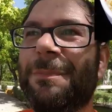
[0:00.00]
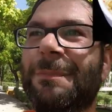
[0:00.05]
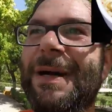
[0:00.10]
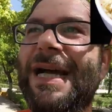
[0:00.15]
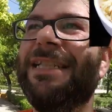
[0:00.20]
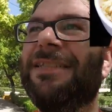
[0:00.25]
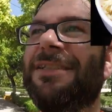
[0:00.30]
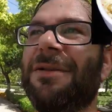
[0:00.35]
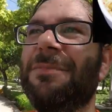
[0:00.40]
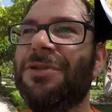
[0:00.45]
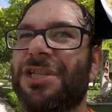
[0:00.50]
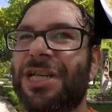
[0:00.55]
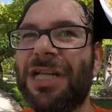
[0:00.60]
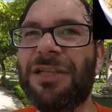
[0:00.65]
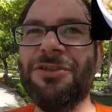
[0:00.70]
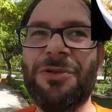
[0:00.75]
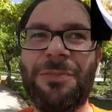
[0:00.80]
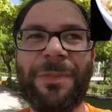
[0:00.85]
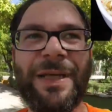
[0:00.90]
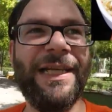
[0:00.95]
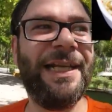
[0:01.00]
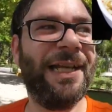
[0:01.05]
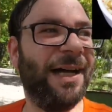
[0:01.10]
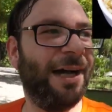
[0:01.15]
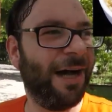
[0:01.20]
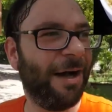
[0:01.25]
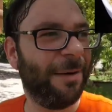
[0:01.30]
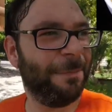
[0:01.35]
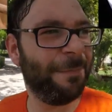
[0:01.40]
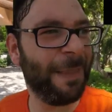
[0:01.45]
by some
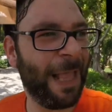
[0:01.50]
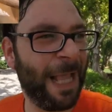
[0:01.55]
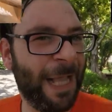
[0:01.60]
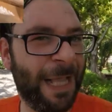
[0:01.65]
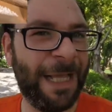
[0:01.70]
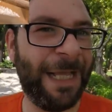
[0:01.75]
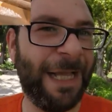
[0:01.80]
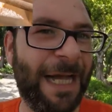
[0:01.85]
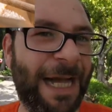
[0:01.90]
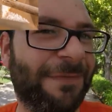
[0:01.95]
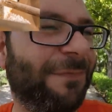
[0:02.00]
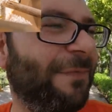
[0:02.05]
gentleman. I